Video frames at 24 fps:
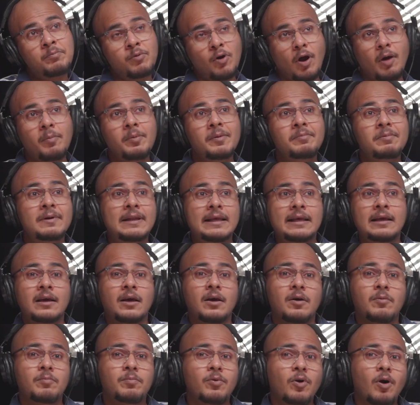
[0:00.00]
Probably.
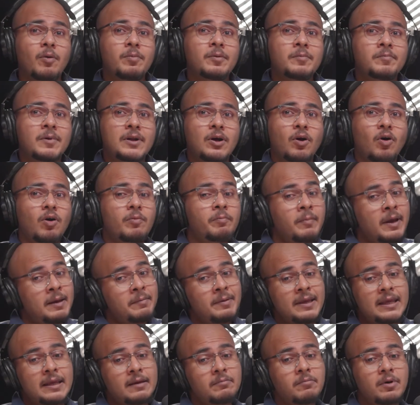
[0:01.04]
Yeah. Probably. Or
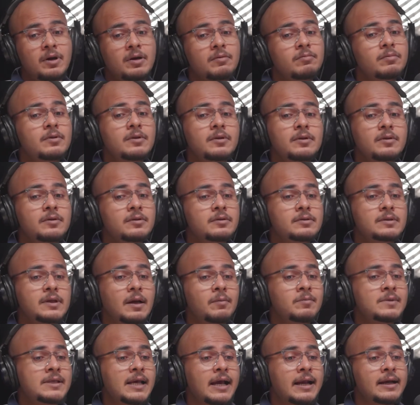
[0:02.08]
maybe
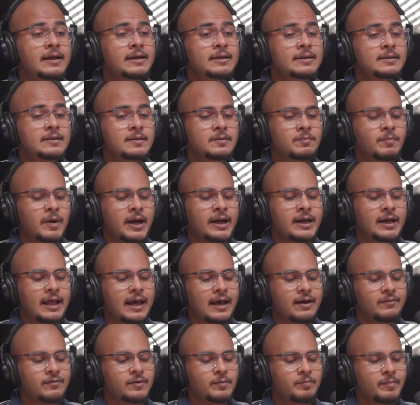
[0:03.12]
some scientists might
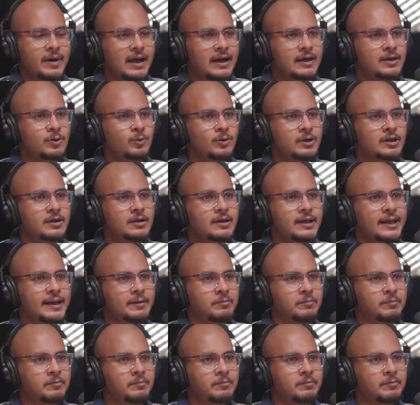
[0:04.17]
have a bad Twitter